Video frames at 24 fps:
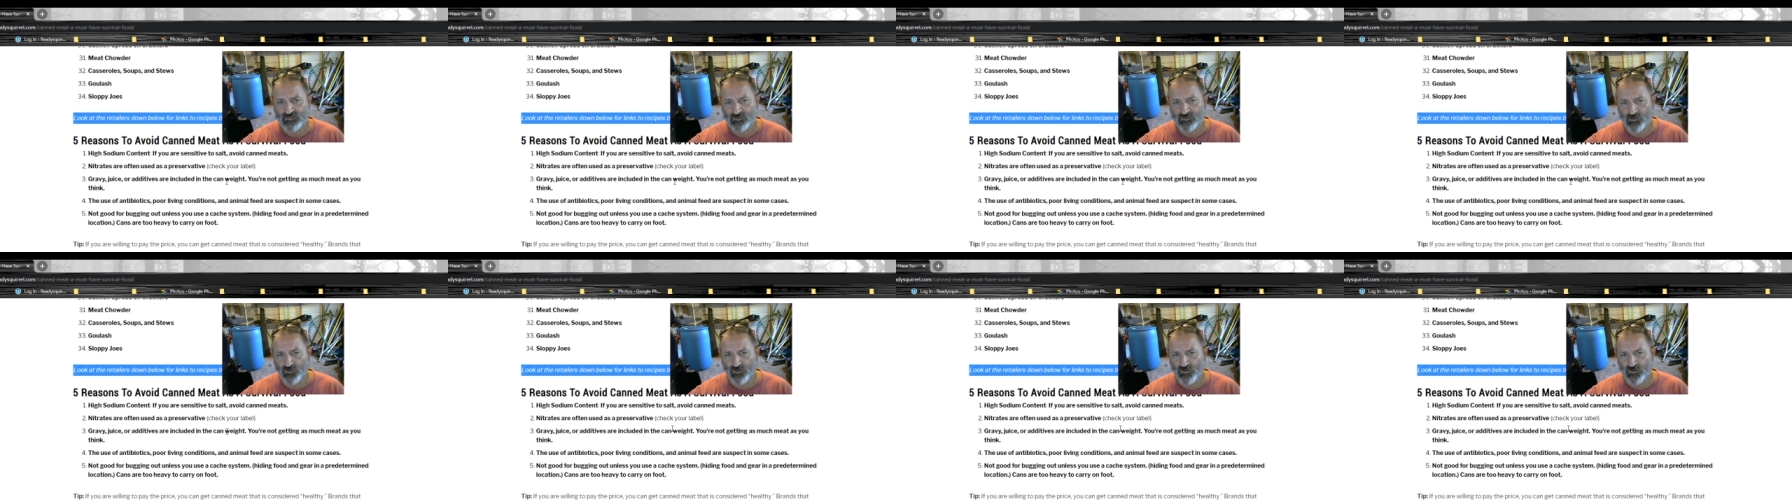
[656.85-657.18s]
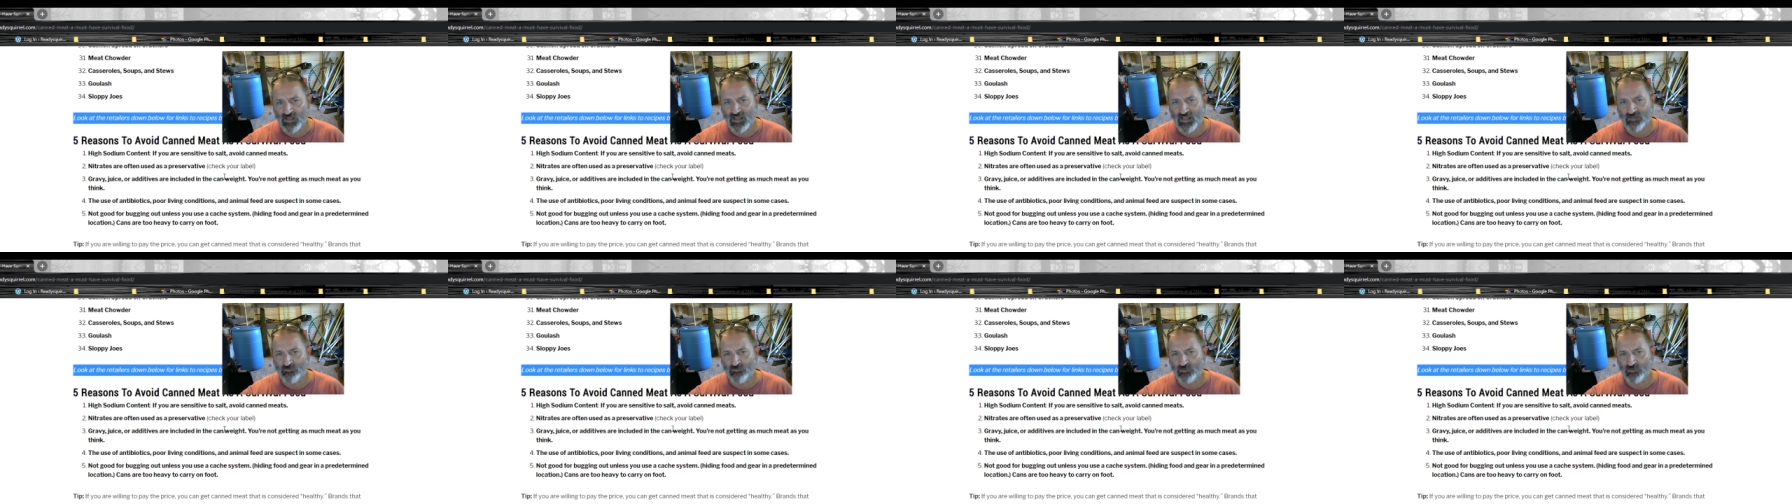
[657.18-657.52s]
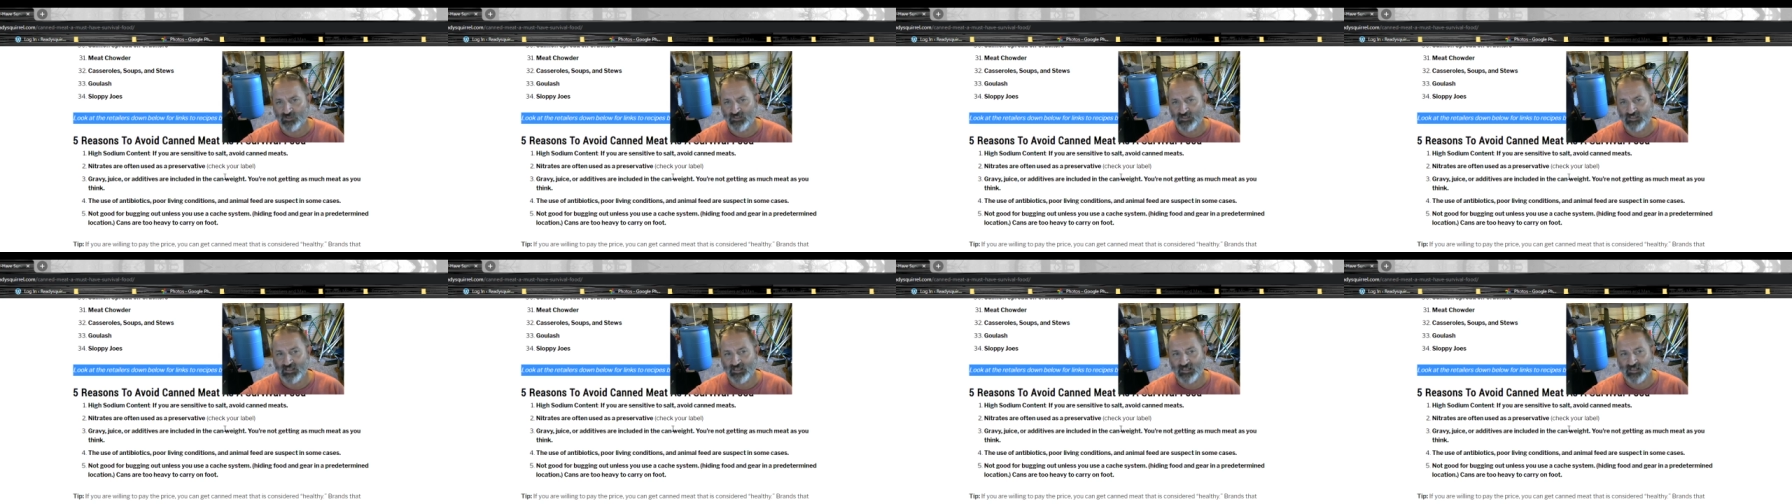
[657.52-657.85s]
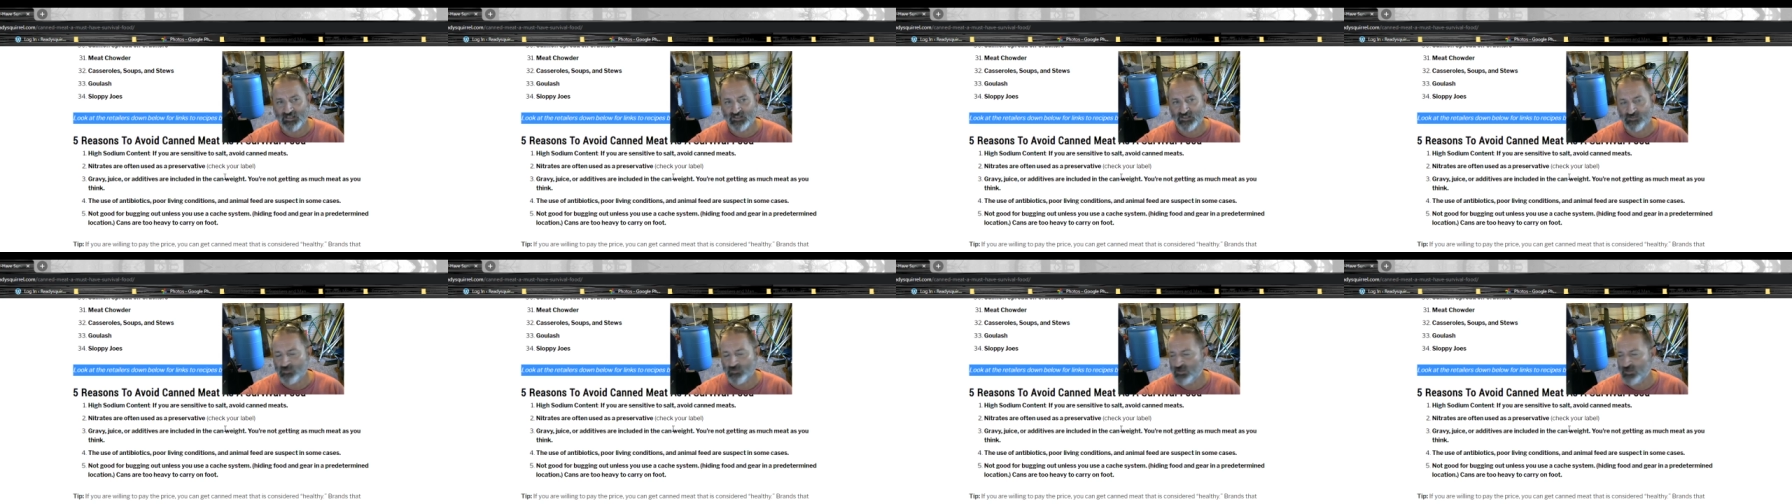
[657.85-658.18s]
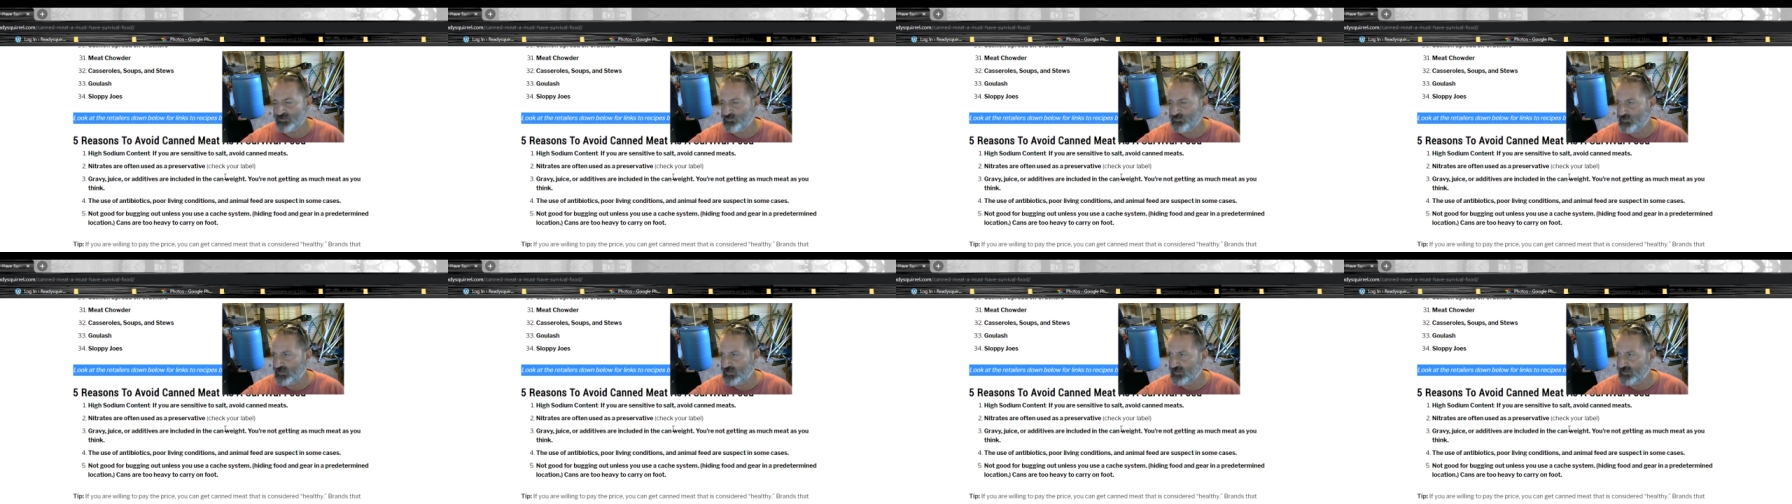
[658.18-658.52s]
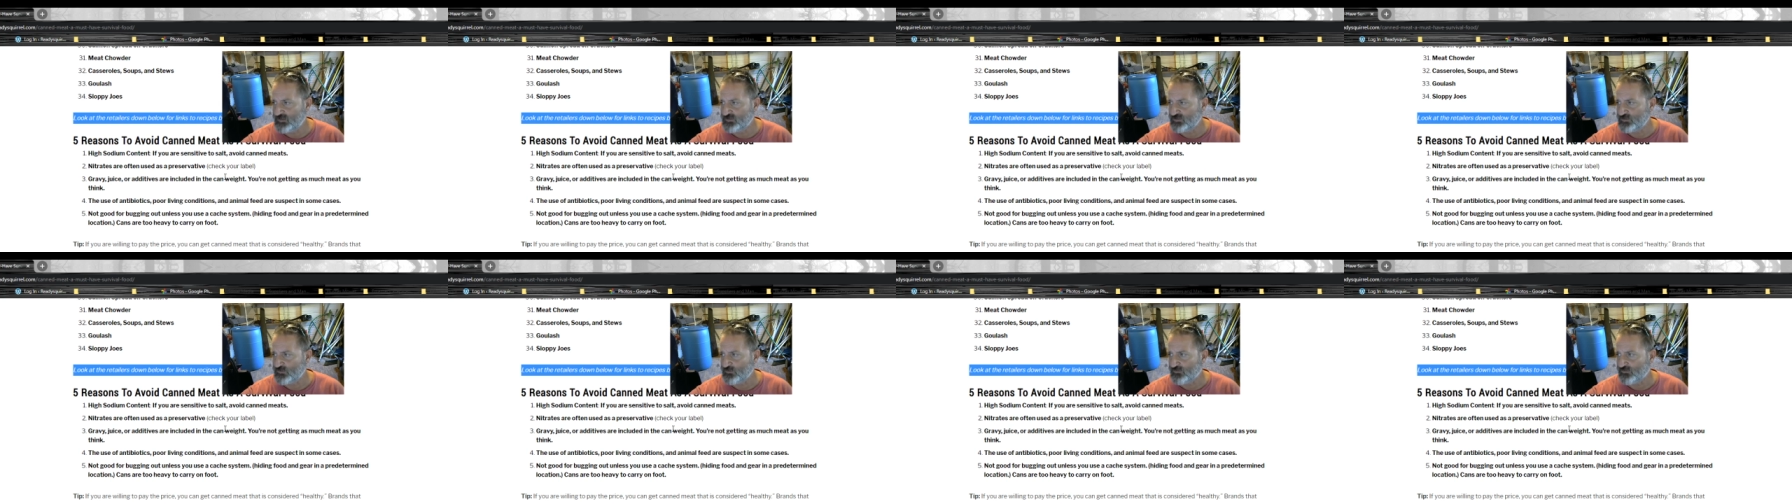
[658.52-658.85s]
so you're not really getting as much meat
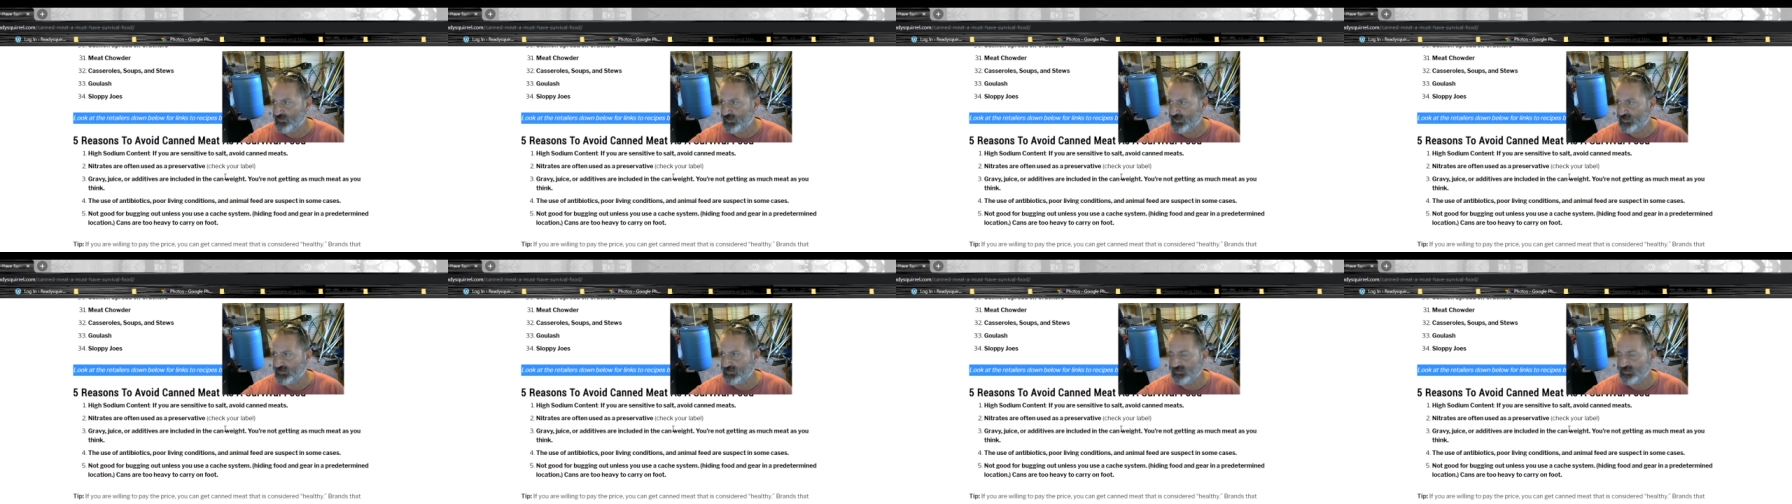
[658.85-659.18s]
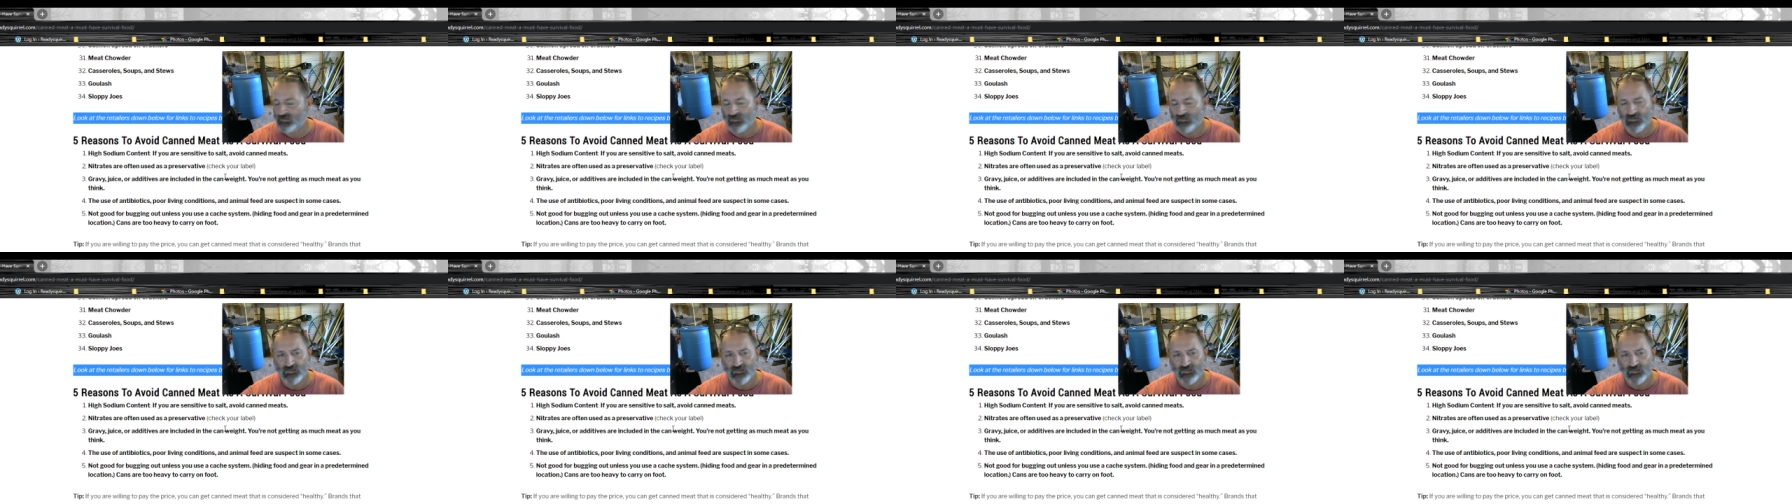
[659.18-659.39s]
as you think.